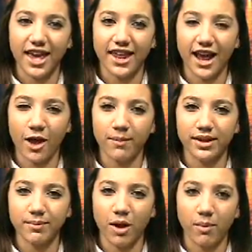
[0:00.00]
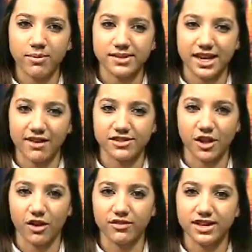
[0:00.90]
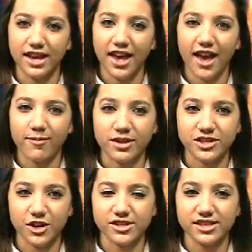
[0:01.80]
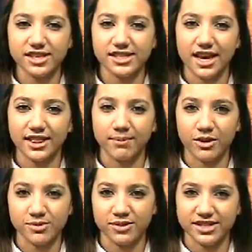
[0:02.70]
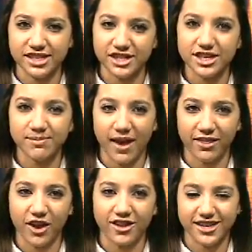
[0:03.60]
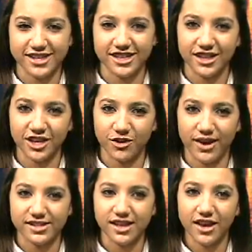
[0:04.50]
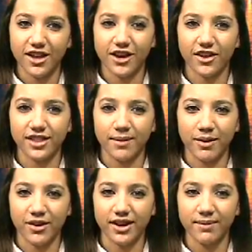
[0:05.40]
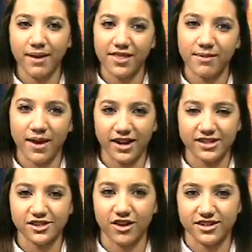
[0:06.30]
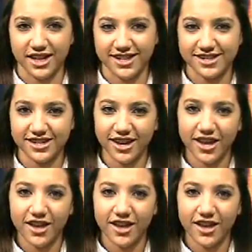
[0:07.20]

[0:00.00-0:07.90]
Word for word: and how many problems they have solved have been chosen to take the most prestigious math contest in the US called the American Mathematics Contest.